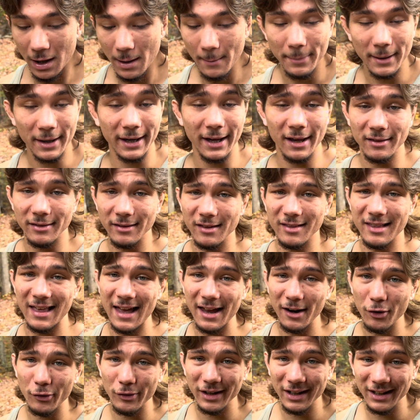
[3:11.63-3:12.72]
But I guess let's
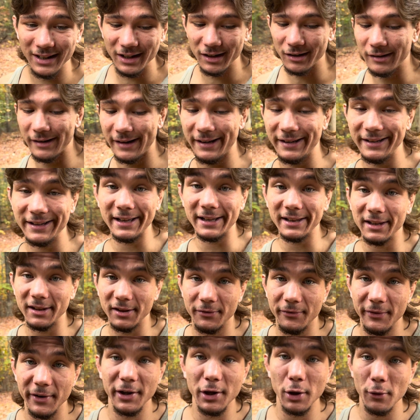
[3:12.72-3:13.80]
head on in here and get
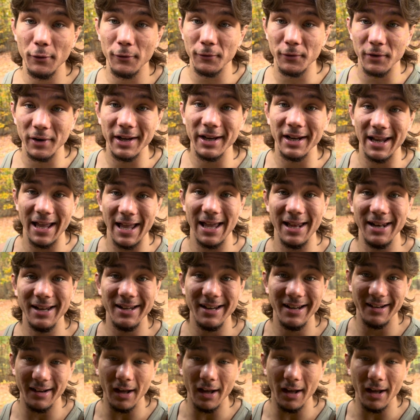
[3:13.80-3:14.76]
this video freaking edited